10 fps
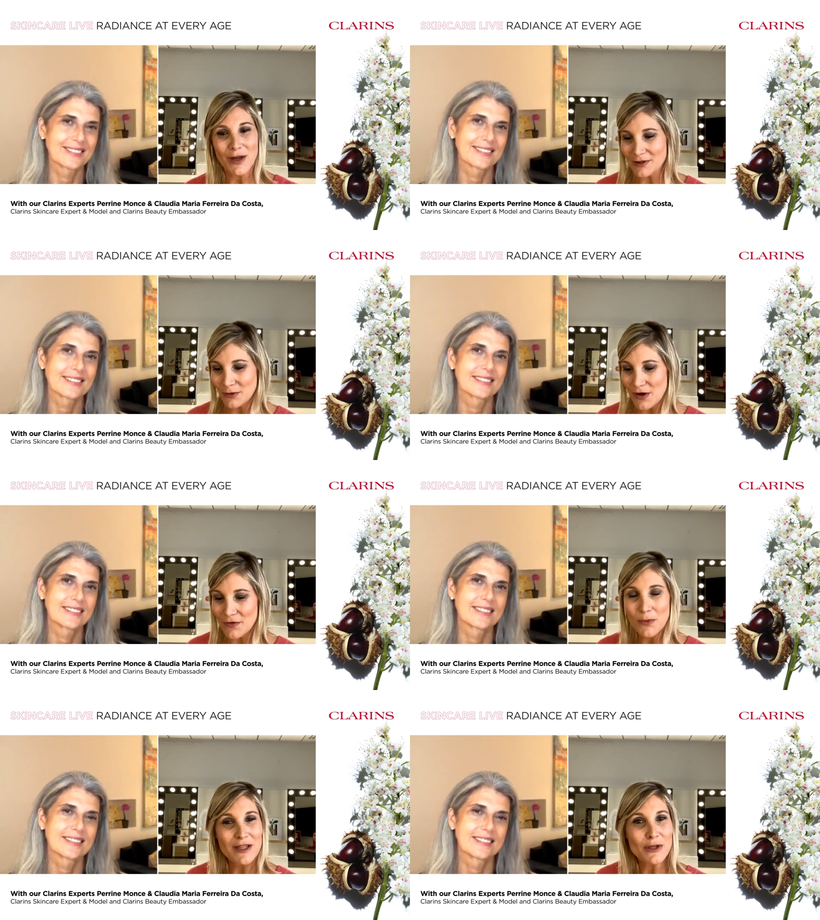Speaker 1: I don't know
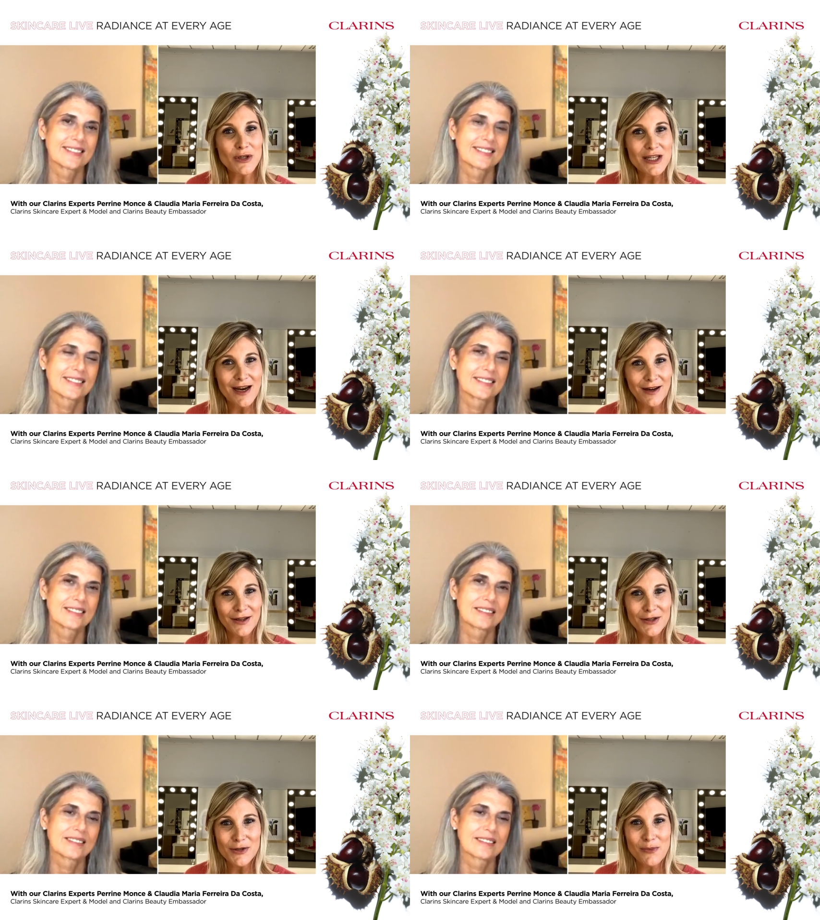if you want to
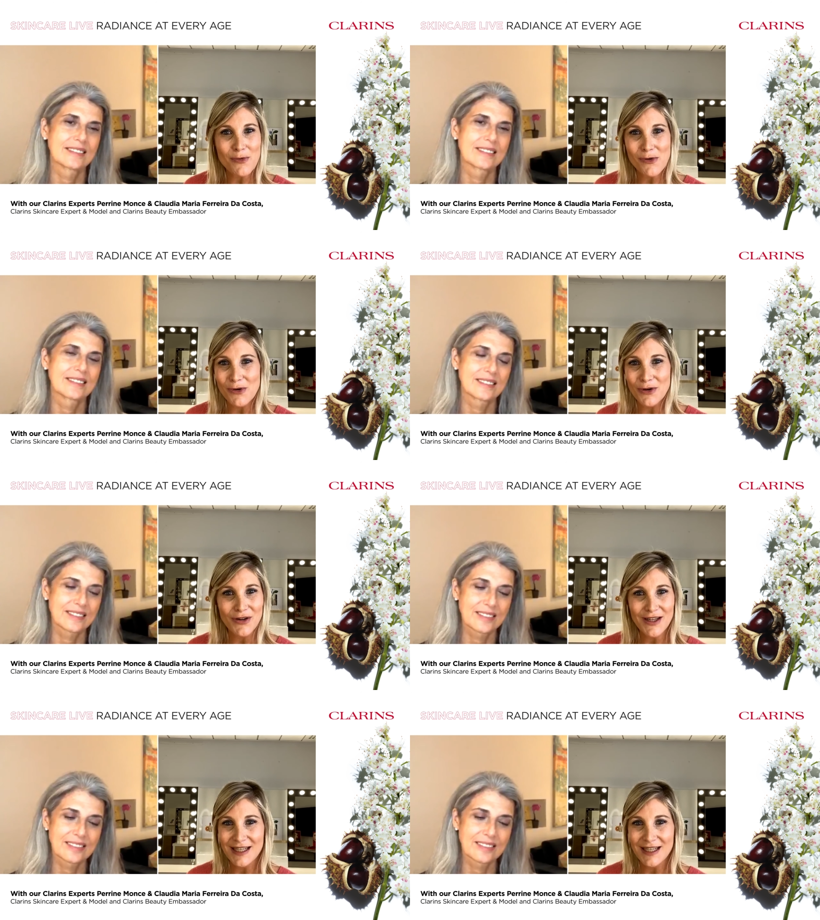share some more